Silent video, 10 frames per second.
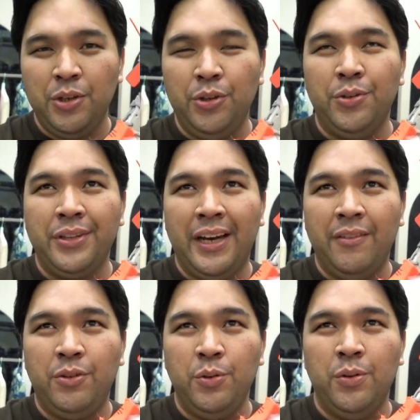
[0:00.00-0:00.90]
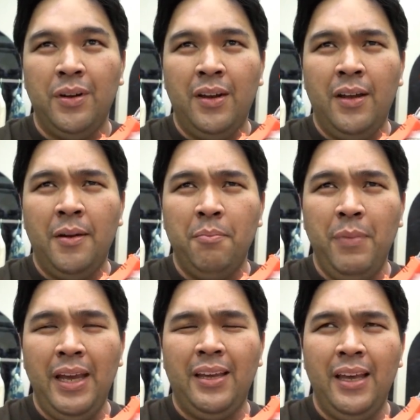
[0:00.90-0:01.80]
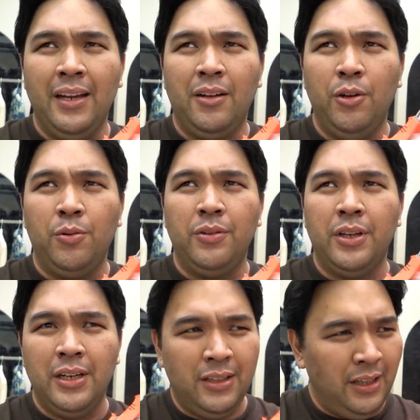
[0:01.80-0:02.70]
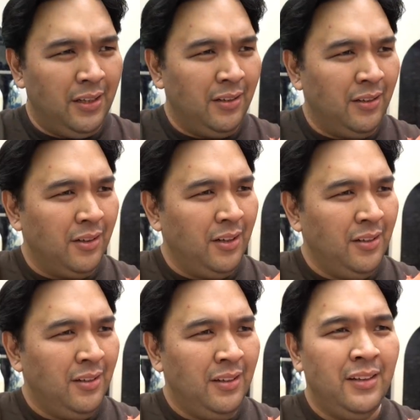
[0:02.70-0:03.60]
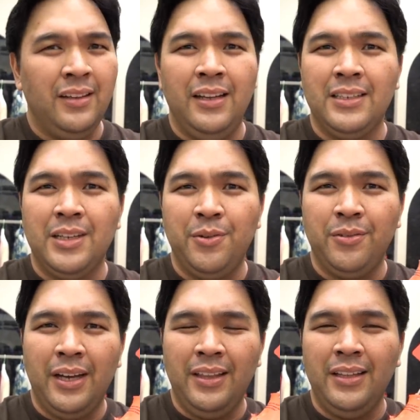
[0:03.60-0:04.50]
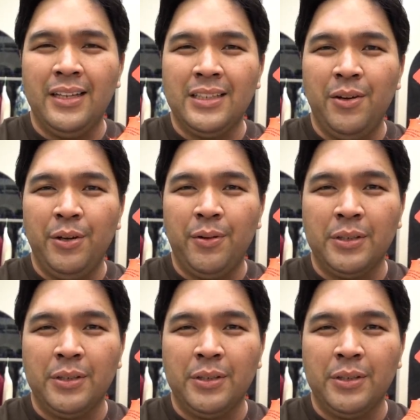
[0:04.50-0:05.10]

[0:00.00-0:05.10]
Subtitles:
so you don't have to make it look dirty. No? That's how, I think that's how it